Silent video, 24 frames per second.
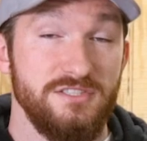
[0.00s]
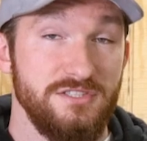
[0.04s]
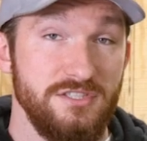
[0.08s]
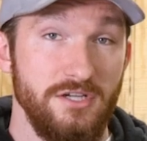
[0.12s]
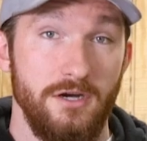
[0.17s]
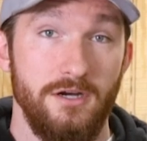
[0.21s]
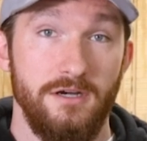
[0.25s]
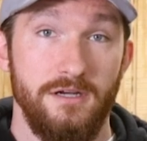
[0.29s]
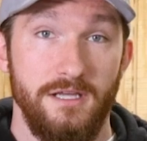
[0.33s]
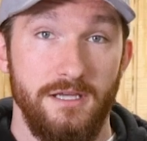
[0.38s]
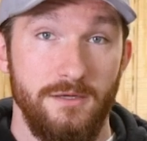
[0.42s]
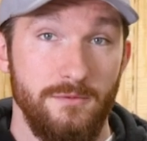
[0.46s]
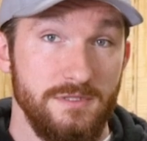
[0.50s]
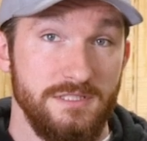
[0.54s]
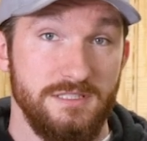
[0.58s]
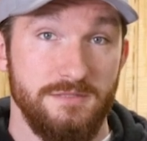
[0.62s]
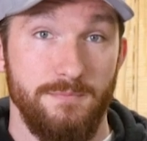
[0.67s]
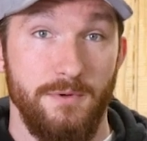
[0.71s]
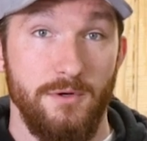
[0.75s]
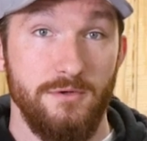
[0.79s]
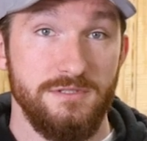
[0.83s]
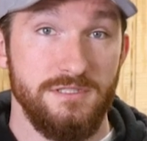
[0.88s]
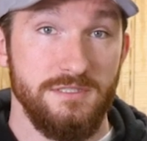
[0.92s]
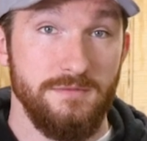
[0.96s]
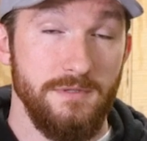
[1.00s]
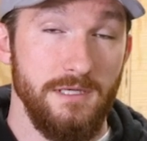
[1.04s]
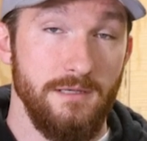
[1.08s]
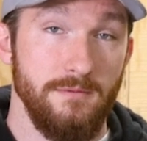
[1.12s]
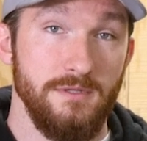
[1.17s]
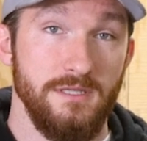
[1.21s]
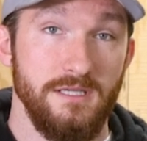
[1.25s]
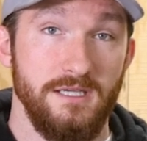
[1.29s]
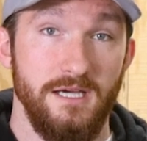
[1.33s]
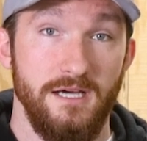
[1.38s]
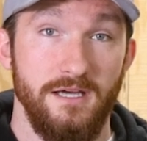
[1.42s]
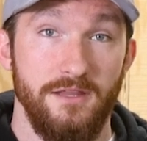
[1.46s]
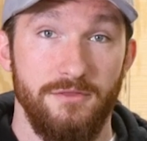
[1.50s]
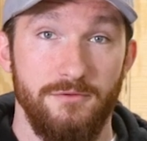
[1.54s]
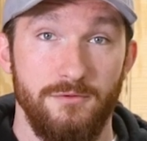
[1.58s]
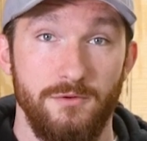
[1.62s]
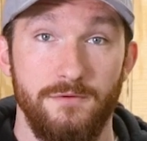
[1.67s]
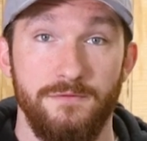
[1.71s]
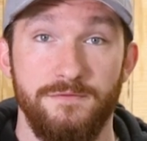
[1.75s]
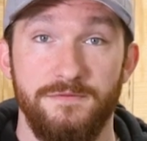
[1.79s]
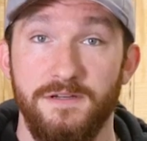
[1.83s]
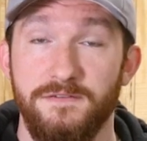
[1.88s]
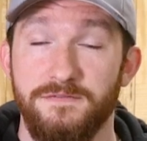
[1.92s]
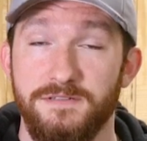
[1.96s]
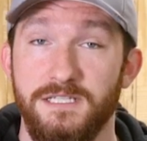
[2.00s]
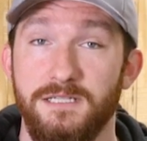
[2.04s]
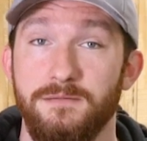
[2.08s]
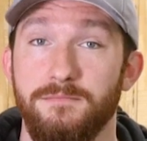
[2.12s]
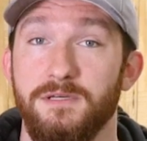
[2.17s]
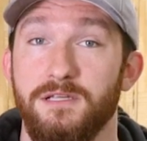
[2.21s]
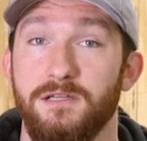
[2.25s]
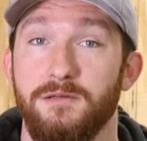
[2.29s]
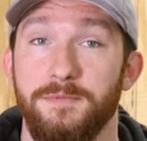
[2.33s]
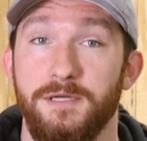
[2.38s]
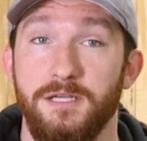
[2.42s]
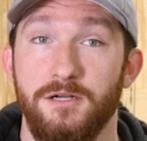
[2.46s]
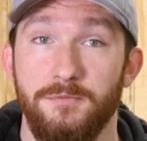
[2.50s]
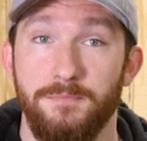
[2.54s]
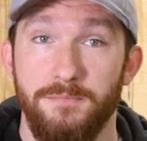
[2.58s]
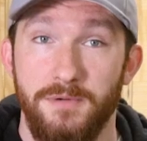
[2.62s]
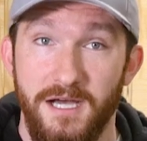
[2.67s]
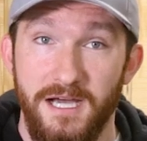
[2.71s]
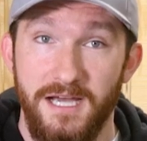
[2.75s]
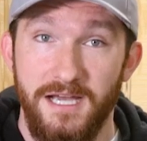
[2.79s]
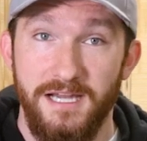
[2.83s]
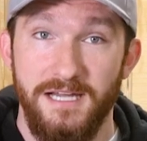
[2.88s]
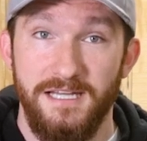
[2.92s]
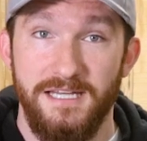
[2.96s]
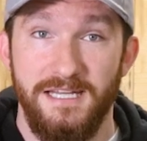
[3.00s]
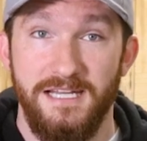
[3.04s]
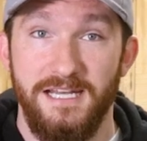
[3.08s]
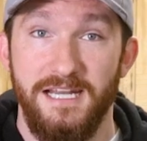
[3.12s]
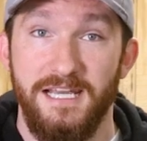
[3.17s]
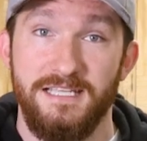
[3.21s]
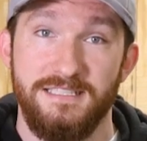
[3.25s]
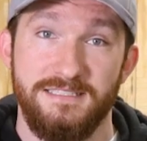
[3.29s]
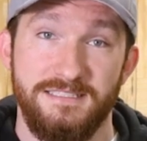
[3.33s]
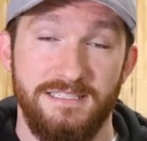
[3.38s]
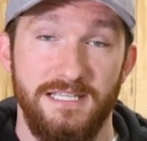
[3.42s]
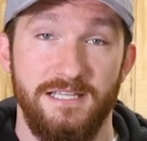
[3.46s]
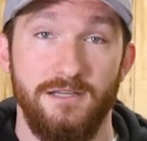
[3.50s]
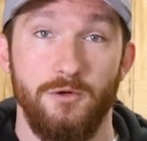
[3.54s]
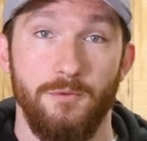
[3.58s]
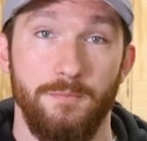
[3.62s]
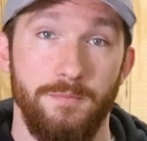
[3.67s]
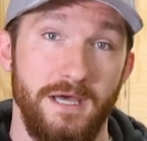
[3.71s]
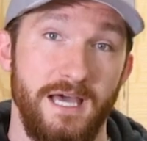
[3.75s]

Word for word: To start, it was supposed to be able to cut through 15 millimeter pine in a single